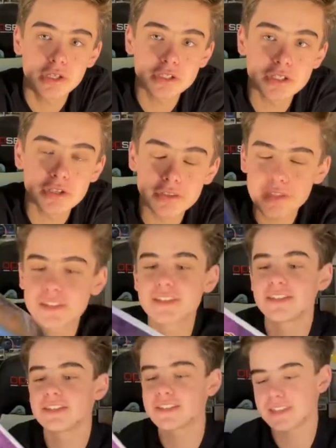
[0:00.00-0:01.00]
So this
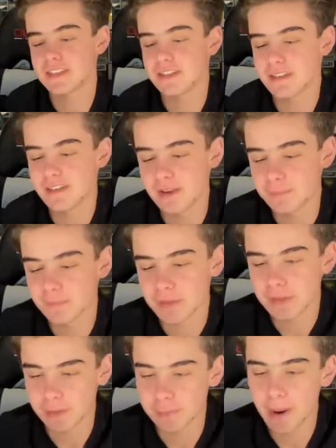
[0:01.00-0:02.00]
is the
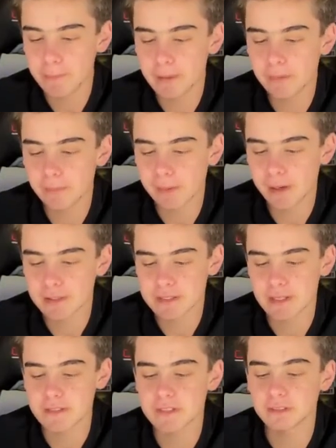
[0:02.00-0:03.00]
pop in the box,
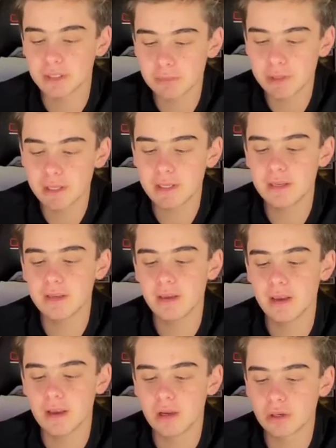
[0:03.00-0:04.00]
and it's a limited
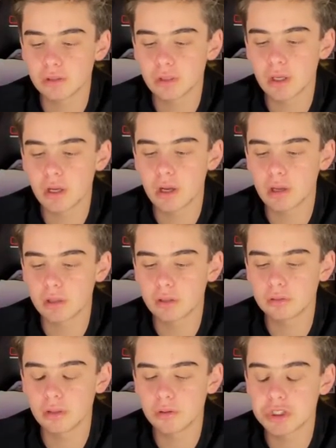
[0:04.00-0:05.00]

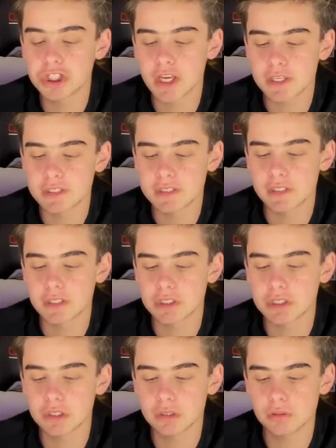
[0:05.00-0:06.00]
glow chase edition.